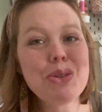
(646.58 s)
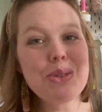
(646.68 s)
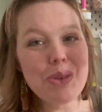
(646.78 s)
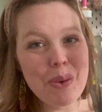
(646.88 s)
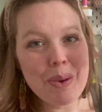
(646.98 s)

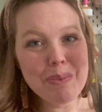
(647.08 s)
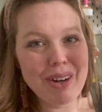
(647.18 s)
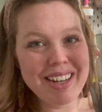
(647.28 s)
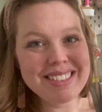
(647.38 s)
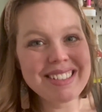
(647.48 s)
so
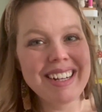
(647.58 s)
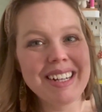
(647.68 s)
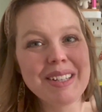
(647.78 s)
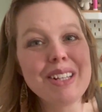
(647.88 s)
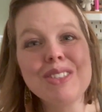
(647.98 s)
impressed.
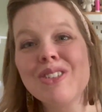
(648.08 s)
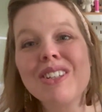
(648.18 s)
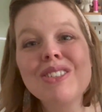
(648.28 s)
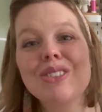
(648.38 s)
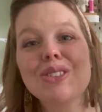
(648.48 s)
The
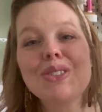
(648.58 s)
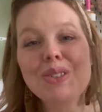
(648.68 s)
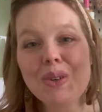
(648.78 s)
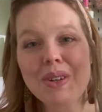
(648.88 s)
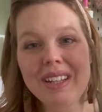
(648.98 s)
instructions are
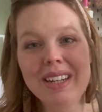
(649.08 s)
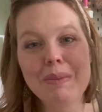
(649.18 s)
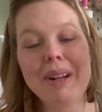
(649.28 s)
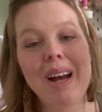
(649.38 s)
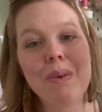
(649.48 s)
so clear,
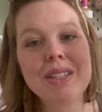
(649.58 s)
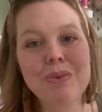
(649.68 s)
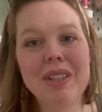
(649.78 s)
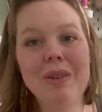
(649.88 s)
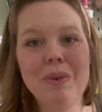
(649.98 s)
but I was
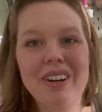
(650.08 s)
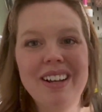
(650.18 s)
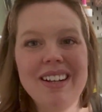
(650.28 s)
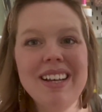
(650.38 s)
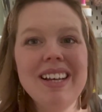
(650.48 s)
really
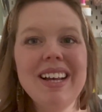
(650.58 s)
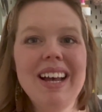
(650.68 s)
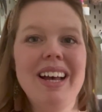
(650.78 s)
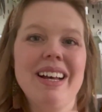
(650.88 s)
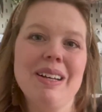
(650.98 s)
worried.
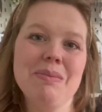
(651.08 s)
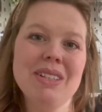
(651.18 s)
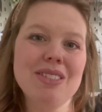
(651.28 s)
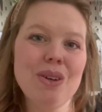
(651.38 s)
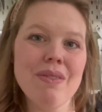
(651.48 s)
And
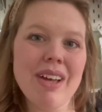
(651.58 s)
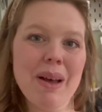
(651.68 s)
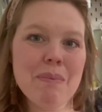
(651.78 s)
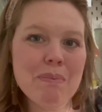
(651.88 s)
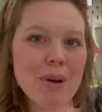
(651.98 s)
so I've got
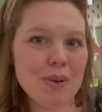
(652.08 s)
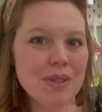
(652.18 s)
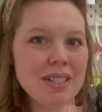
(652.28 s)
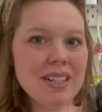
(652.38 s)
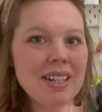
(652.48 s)

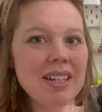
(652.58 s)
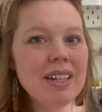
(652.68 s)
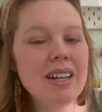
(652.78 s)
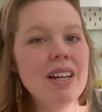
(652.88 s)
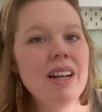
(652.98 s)
most
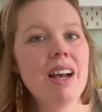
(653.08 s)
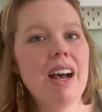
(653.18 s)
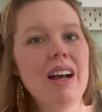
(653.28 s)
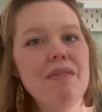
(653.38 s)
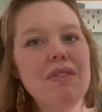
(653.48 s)

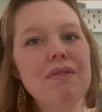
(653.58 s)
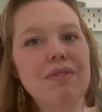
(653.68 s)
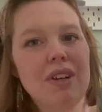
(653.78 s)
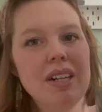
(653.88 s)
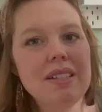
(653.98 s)
of the
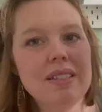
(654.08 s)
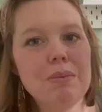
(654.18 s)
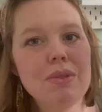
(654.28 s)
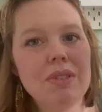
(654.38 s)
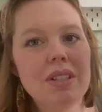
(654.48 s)
front
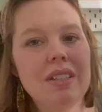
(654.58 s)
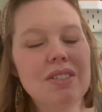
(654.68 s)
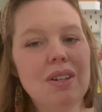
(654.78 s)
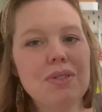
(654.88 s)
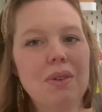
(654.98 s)
assembled. There's
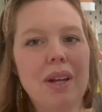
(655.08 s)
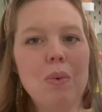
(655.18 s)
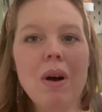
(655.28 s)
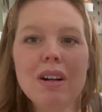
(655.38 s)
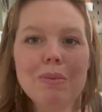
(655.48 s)
also like
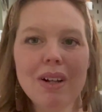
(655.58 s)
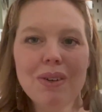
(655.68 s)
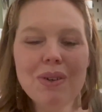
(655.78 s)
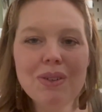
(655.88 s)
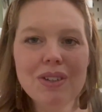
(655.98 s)
water bottle
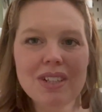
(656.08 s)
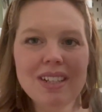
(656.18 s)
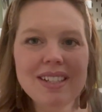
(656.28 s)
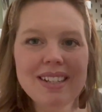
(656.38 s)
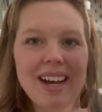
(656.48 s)
holders on the
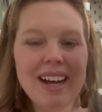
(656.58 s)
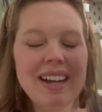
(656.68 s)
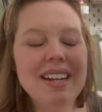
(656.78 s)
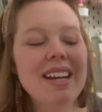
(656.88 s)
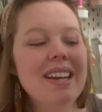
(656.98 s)

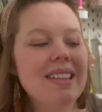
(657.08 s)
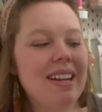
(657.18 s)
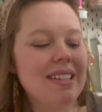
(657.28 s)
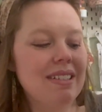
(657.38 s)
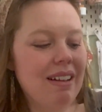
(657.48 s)
side that I
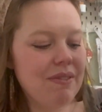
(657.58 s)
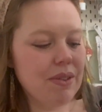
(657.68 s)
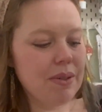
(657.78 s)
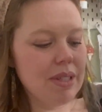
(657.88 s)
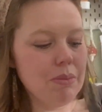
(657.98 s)
still have to
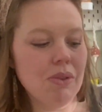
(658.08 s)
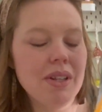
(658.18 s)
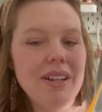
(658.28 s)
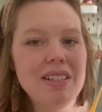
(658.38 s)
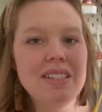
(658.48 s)
assemble, and
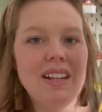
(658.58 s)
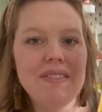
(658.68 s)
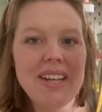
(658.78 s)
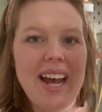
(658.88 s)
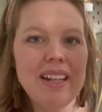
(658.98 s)
then I still have
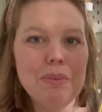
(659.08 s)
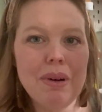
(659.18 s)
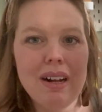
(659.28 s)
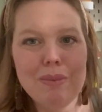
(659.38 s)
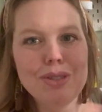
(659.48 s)
to add the
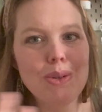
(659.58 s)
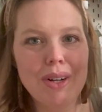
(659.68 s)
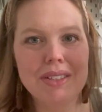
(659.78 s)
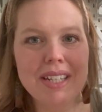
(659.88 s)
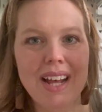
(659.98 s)
bottom and sew it
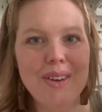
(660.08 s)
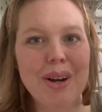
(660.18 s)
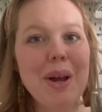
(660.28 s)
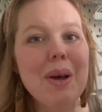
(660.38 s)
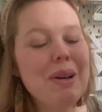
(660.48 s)
all together.
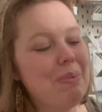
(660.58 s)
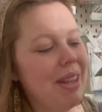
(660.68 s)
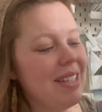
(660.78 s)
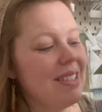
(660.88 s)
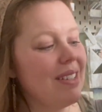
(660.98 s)
But
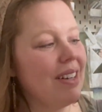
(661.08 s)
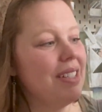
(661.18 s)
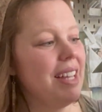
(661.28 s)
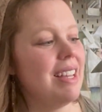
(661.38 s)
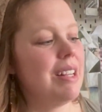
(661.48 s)
this has already
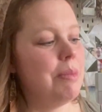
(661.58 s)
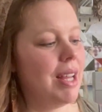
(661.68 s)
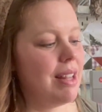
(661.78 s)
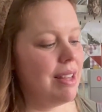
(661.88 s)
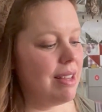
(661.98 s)
taken me, I
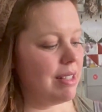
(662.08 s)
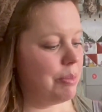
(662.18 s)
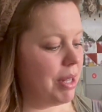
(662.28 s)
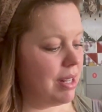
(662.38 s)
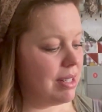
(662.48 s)
think I
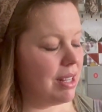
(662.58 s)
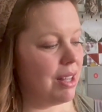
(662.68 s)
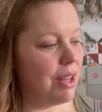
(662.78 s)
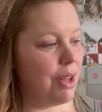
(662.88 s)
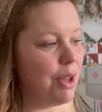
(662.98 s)
spent
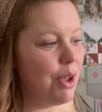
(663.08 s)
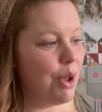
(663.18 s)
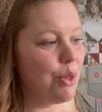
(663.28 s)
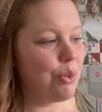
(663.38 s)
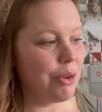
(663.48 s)

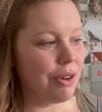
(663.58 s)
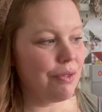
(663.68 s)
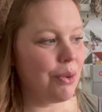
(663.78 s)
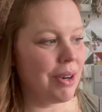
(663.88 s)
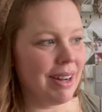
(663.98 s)
3 or
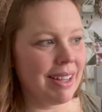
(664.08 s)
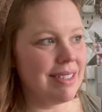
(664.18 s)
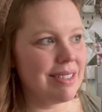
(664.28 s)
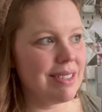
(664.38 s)
4 nights